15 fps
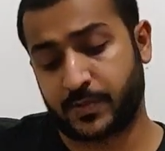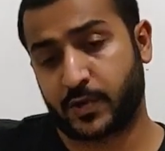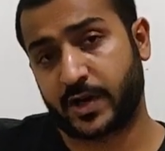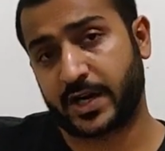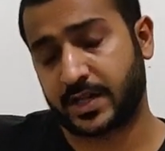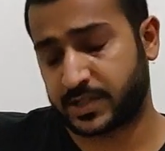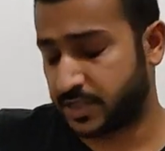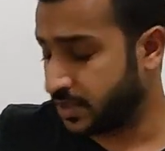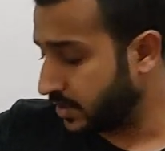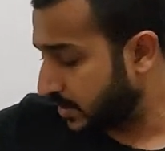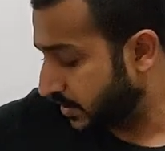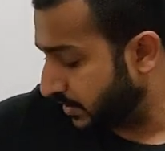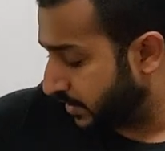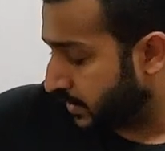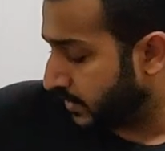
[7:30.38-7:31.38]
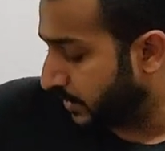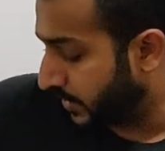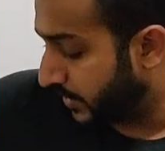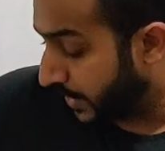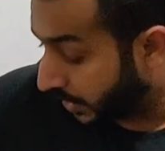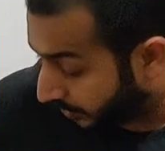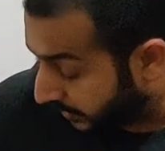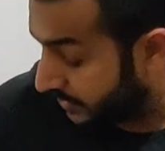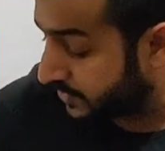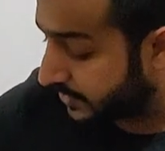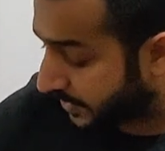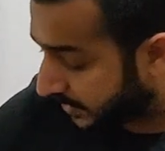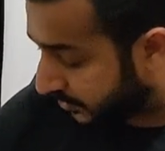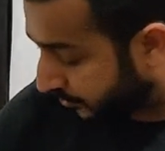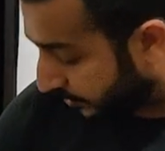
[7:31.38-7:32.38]
the Pro edition. Now
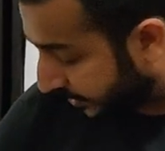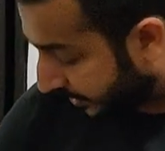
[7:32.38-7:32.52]
let's get